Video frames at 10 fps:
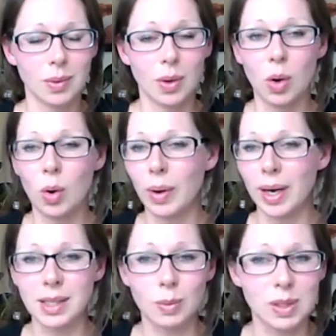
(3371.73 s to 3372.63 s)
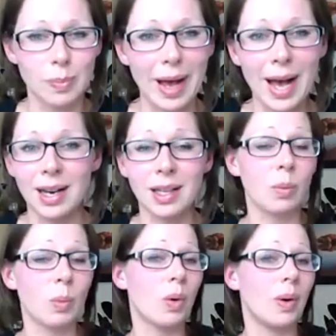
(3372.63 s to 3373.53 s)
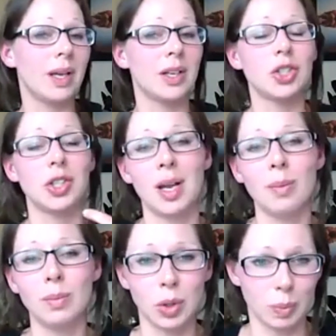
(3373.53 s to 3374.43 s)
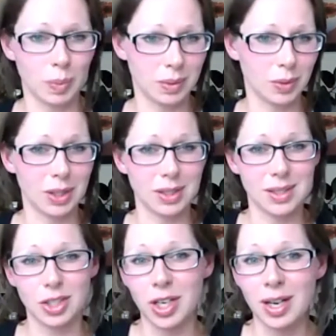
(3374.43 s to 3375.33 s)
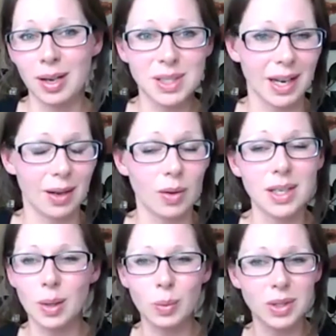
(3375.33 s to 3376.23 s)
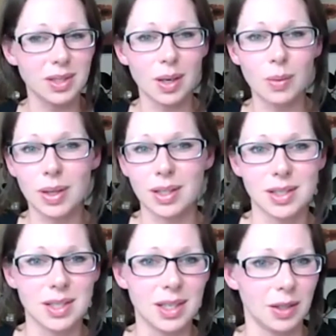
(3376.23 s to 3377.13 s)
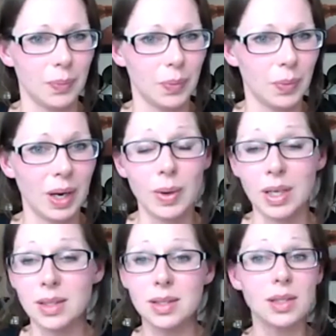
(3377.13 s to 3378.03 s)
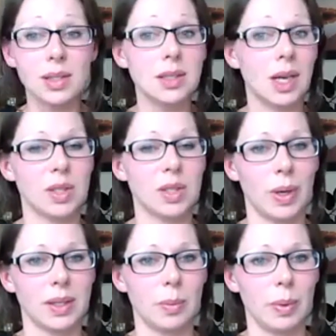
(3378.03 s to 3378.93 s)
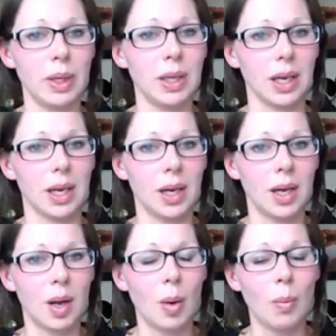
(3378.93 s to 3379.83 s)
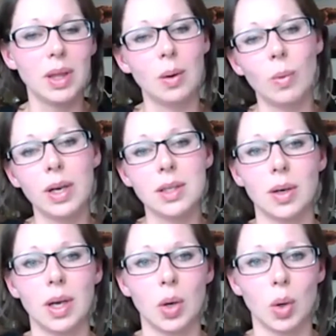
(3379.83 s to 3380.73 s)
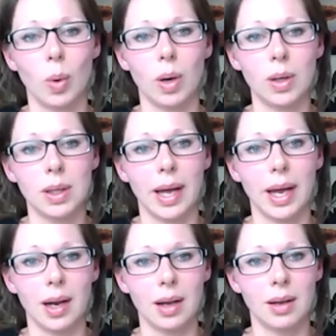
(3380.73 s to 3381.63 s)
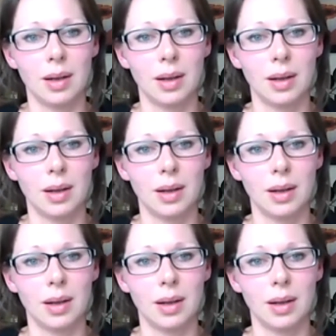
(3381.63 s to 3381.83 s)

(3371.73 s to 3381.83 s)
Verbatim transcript: oh what i did was bad and then we're going in a shame loop or a shame cycle because then we're stuck with it still right we can still take responsibility but then what is our inner world like